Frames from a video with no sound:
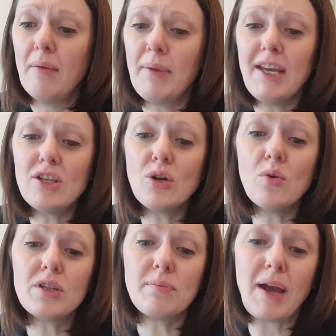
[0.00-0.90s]
but he
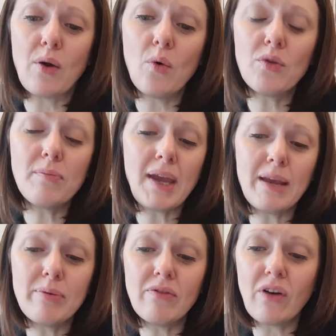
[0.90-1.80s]
talked about all the
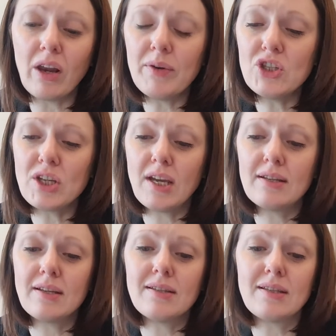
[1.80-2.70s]
people following
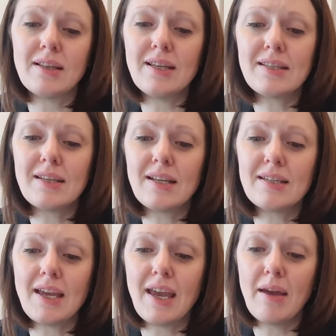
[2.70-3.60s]
Jesus and listening
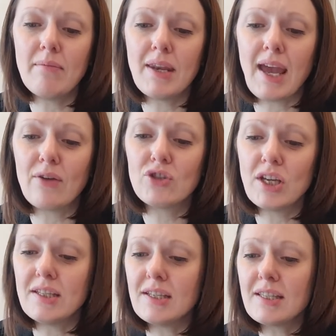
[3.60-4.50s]
to him and how
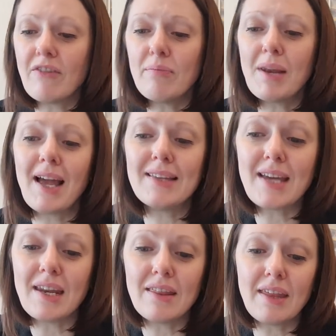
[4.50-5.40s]
Jesus never planned
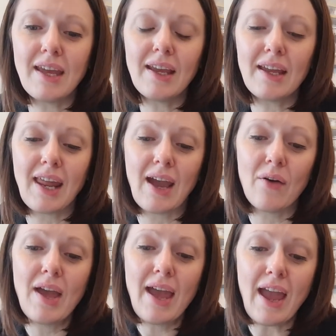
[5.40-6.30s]
anything and
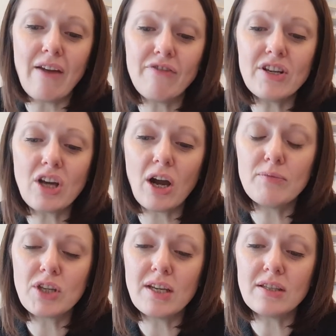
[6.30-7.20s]
how every
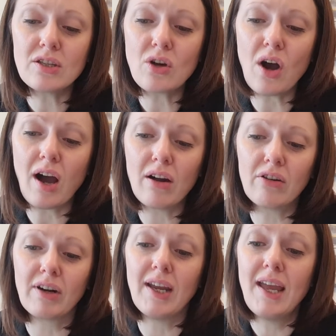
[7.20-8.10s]
time Jesus got
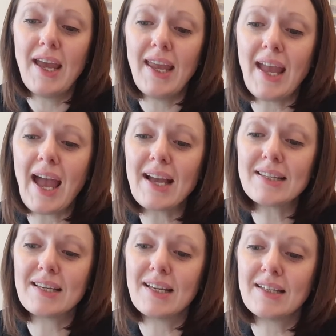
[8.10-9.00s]
hungry, he
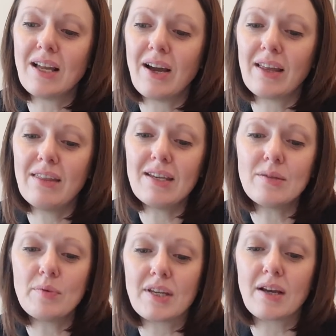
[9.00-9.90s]
acted like
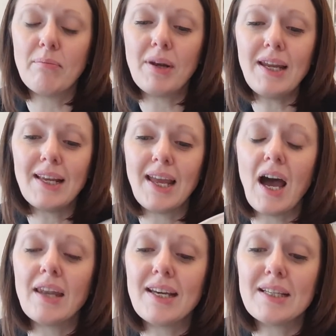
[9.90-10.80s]
this was a completely
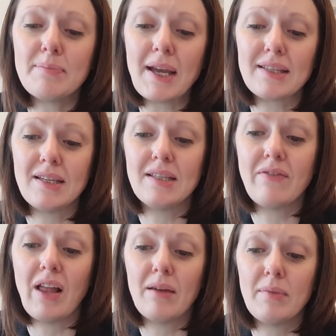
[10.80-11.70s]
unexpected
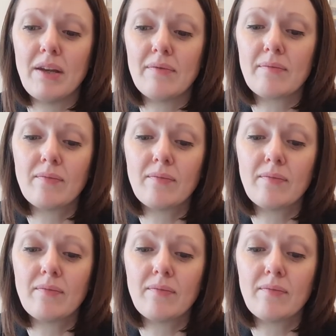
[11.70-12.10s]
development.